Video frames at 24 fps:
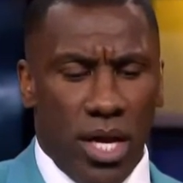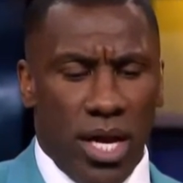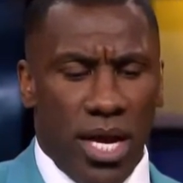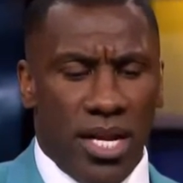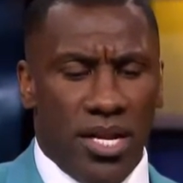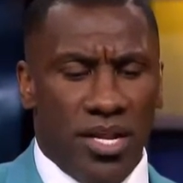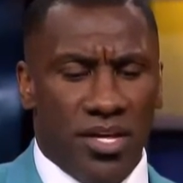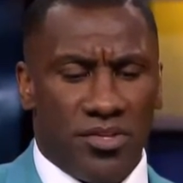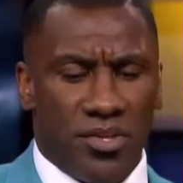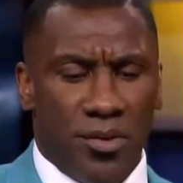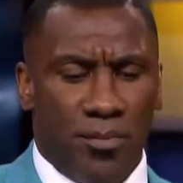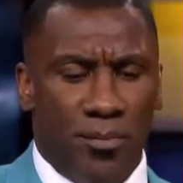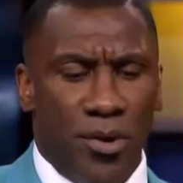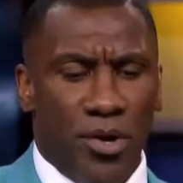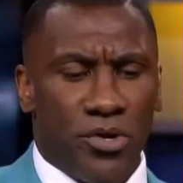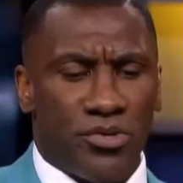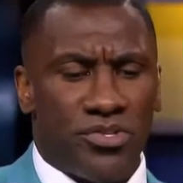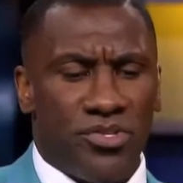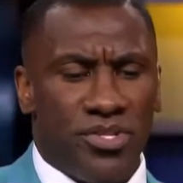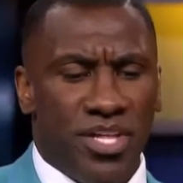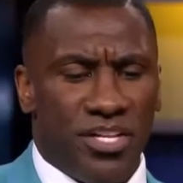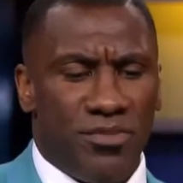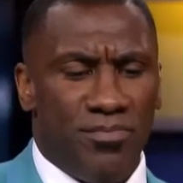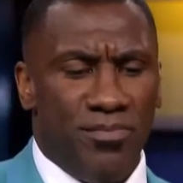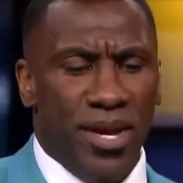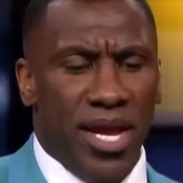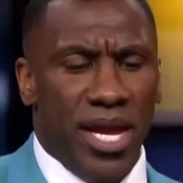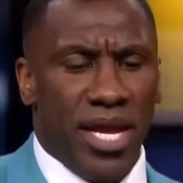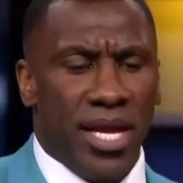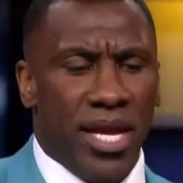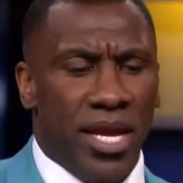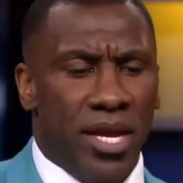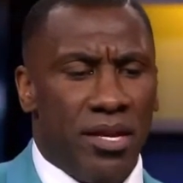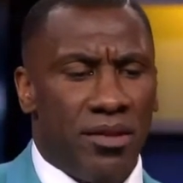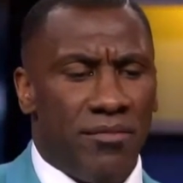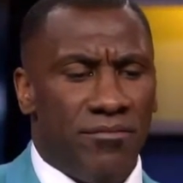And as the person that's
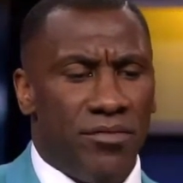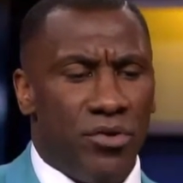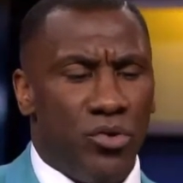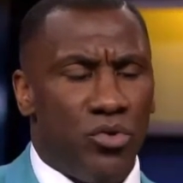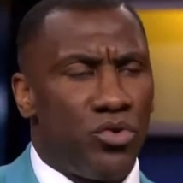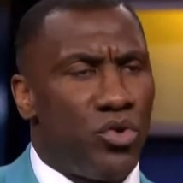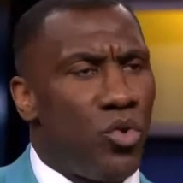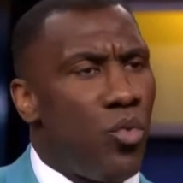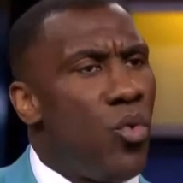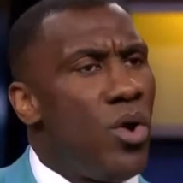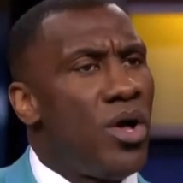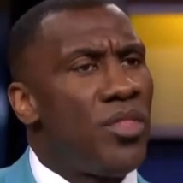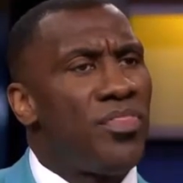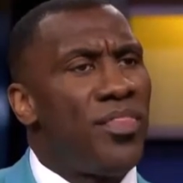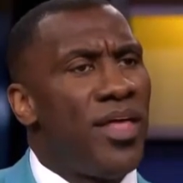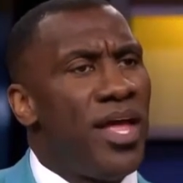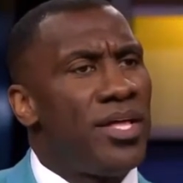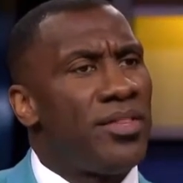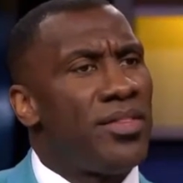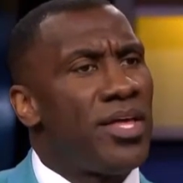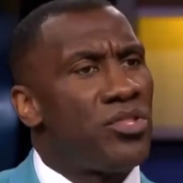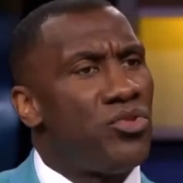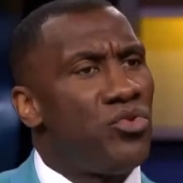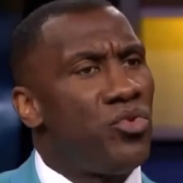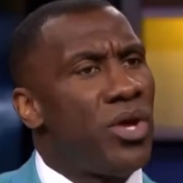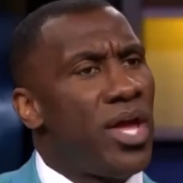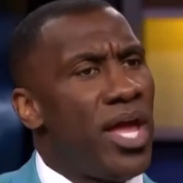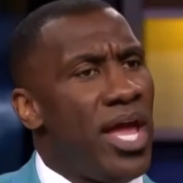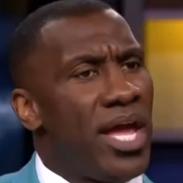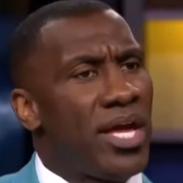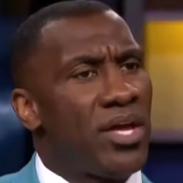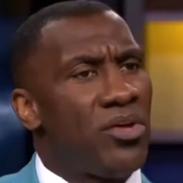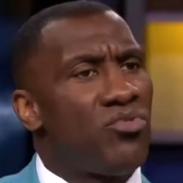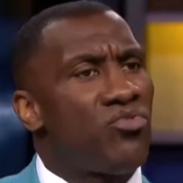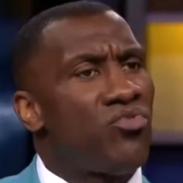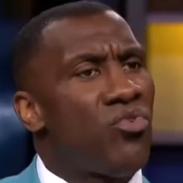being interviewed, the one thing that you
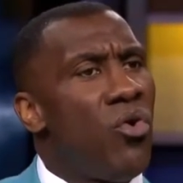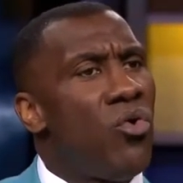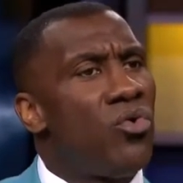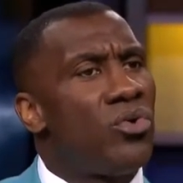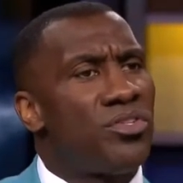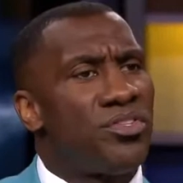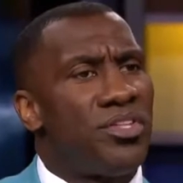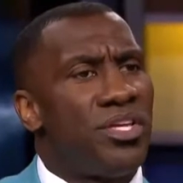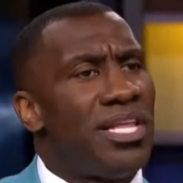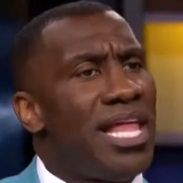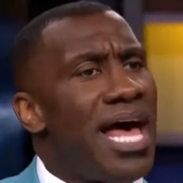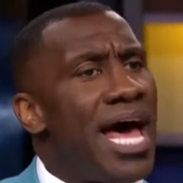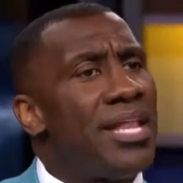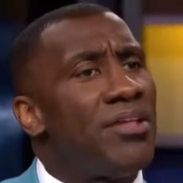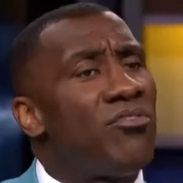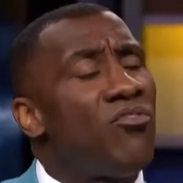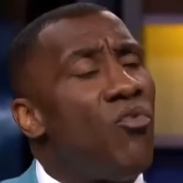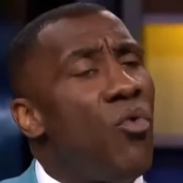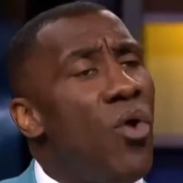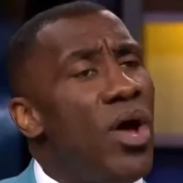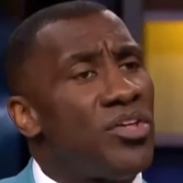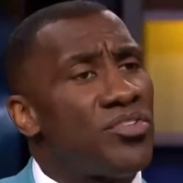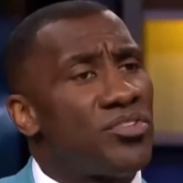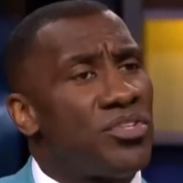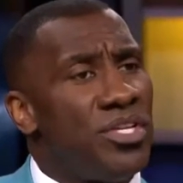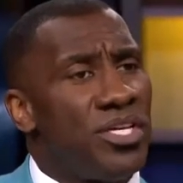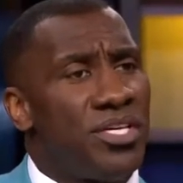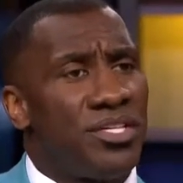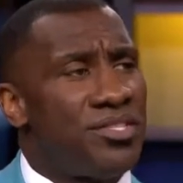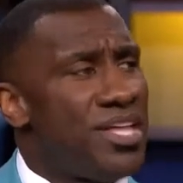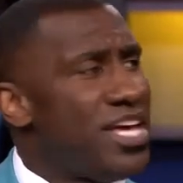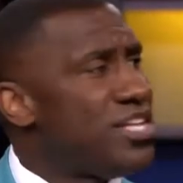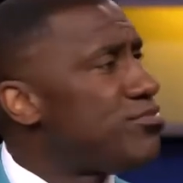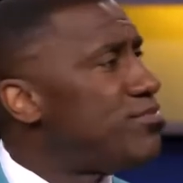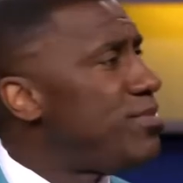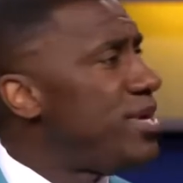can't control is the line of questioning
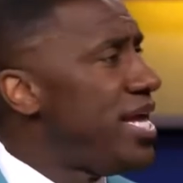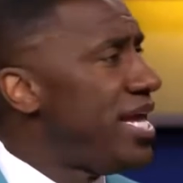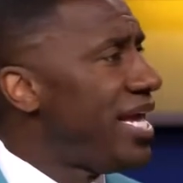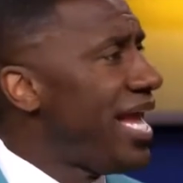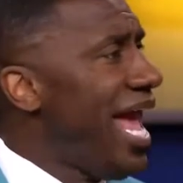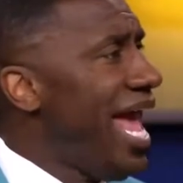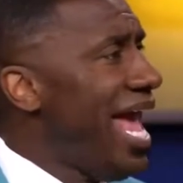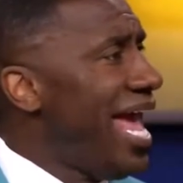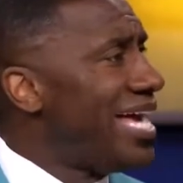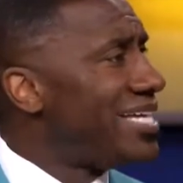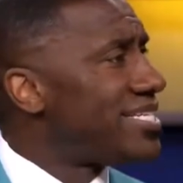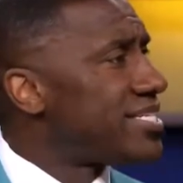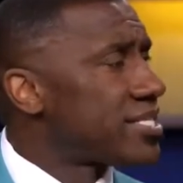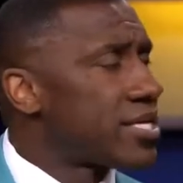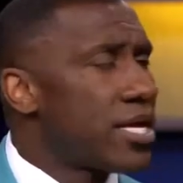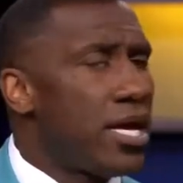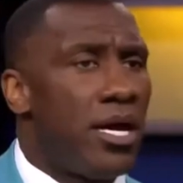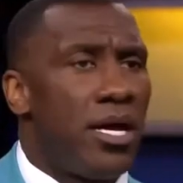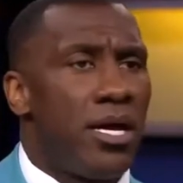that's being asked.